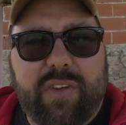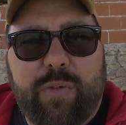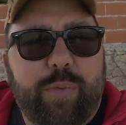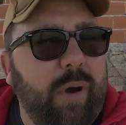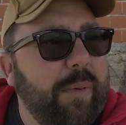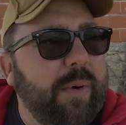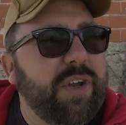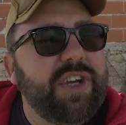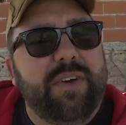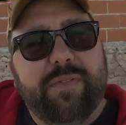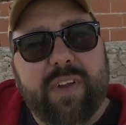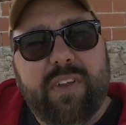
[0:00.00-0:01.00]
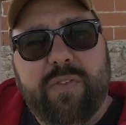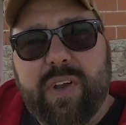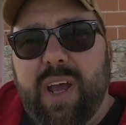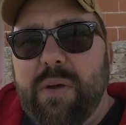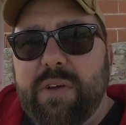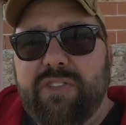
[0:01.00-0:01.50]
So that's pretty much it for this
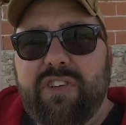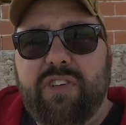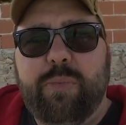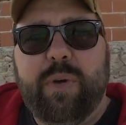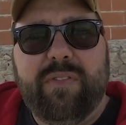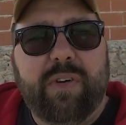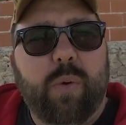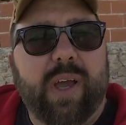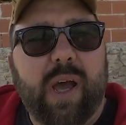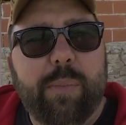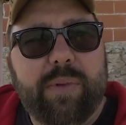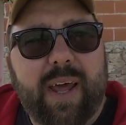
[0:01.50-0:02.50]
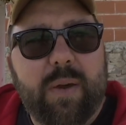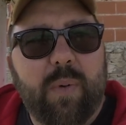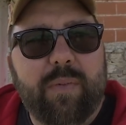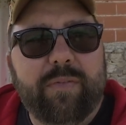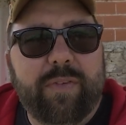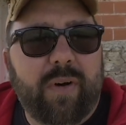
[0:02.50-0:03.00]
video. It's just a bit of a quick update
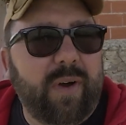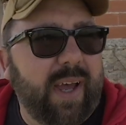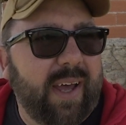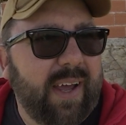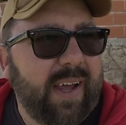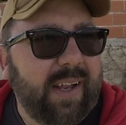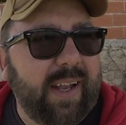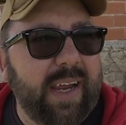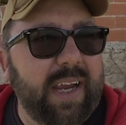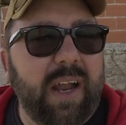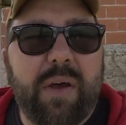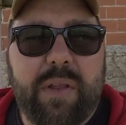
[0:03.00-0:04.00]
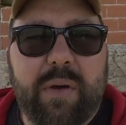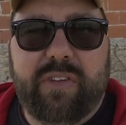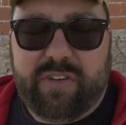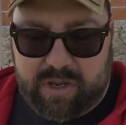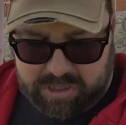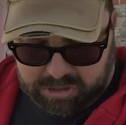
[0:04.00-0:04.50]
one for you, let you know
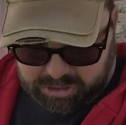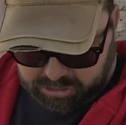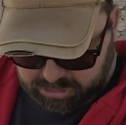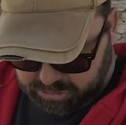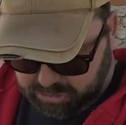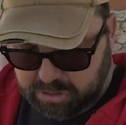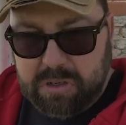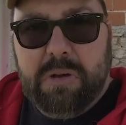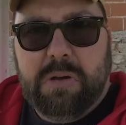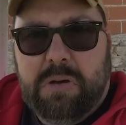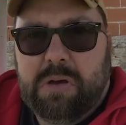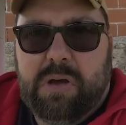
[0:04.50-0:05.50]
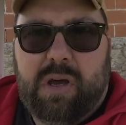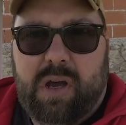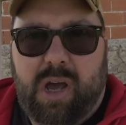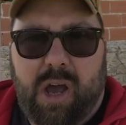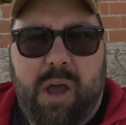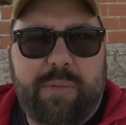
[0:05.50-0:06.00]
that
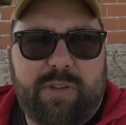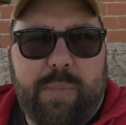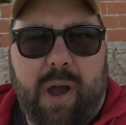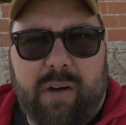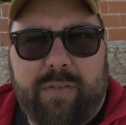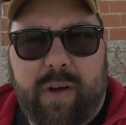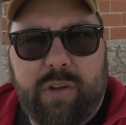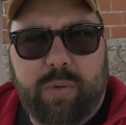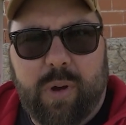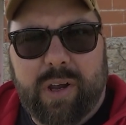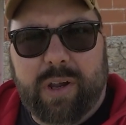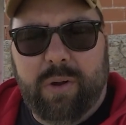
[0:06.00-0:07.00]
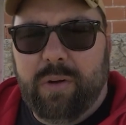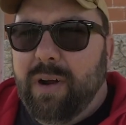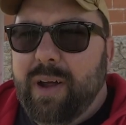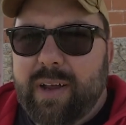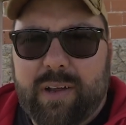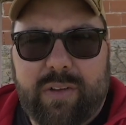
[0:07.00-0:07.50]
I hope this microphone's working all
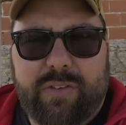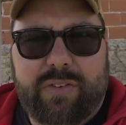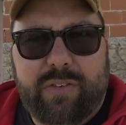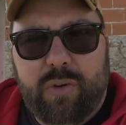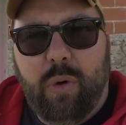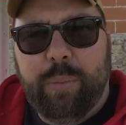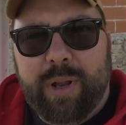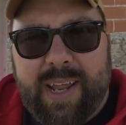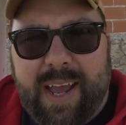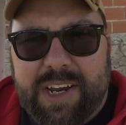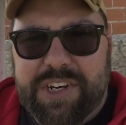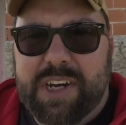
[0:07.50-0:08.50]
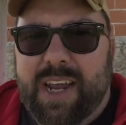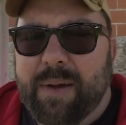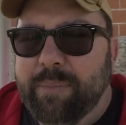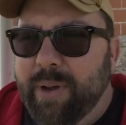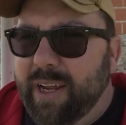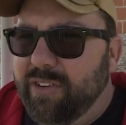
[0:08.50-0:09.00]
right, because normally the action
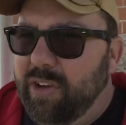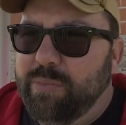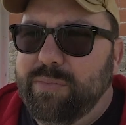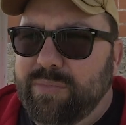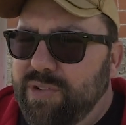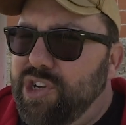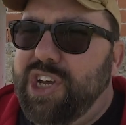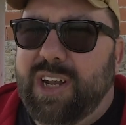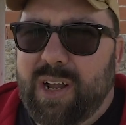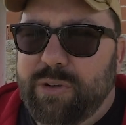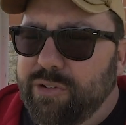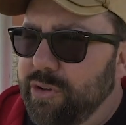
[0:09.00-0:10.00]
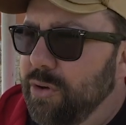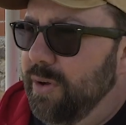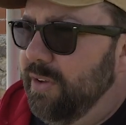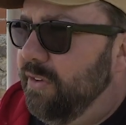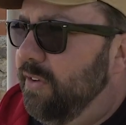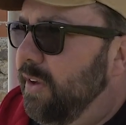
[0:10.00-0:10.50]
cam picks up shitloads of
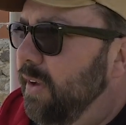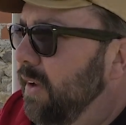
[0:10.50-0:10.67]
noise.